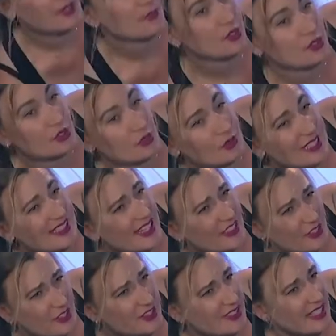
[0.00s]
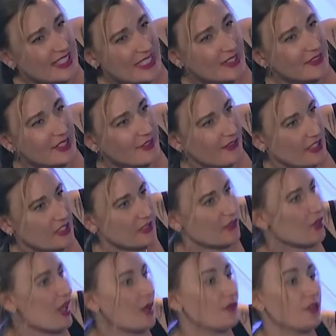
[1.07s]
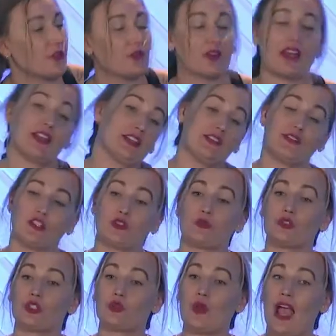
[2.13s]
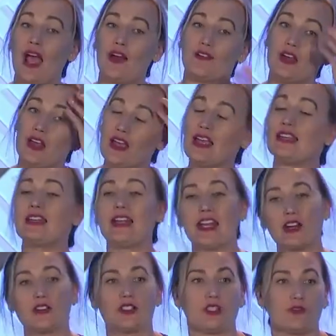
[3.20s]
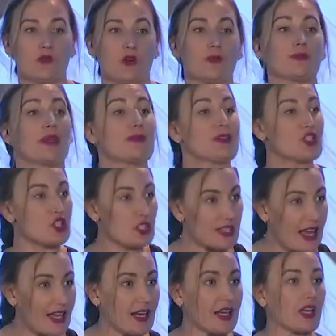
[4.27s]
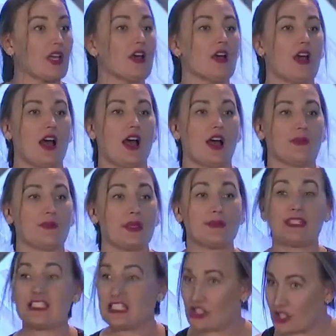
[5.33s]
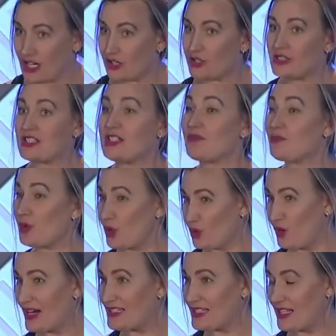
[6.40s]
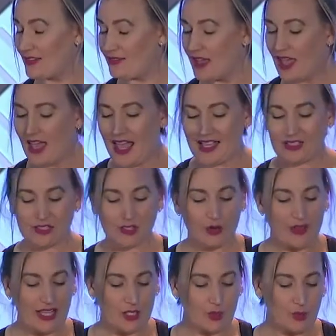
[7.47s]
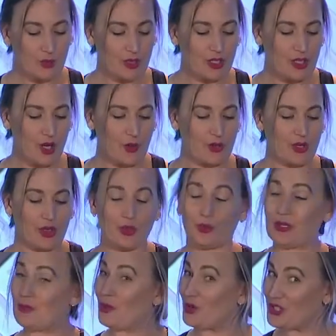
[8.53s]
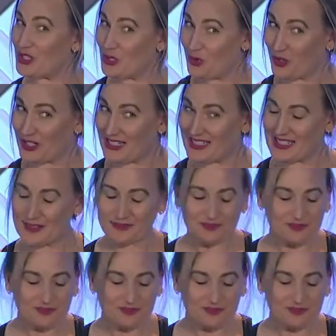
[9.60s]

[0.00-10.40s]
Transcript: number 2, is exercise even effective or helpful for individuals who have an inherited form, maybe genetic, maybe degenerative, progressive? And so that's where we're gonna go into 3 more stories.